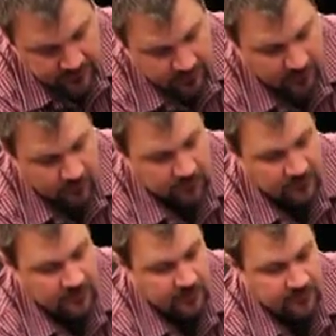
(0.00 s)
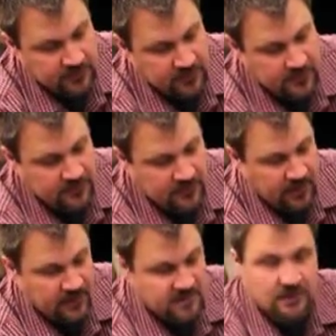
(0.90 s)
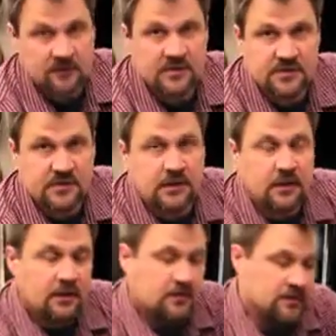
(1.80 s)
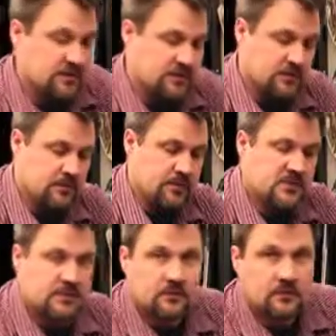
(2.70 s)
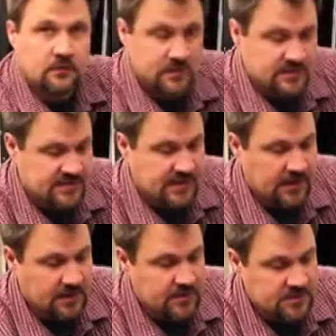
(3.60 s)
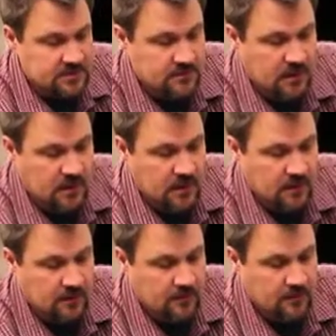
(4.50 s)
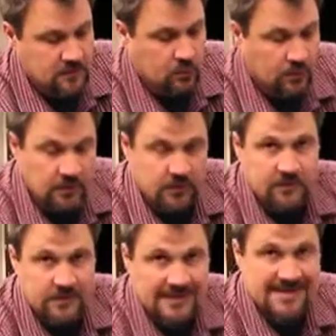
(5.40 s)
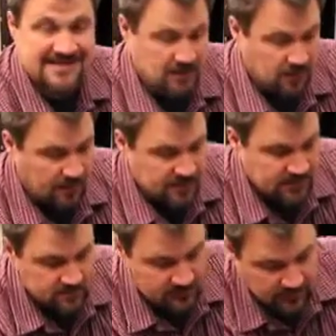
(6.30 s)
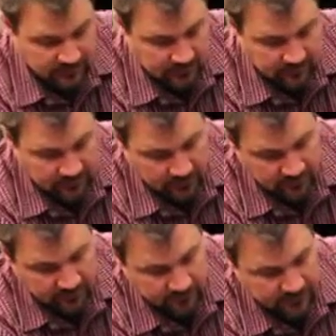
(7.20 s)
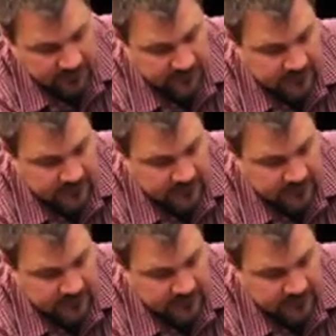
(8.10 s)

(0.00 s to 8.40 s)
numbers on each of the gauges, obviously. To choose your settings, there's one easy option that the welder allows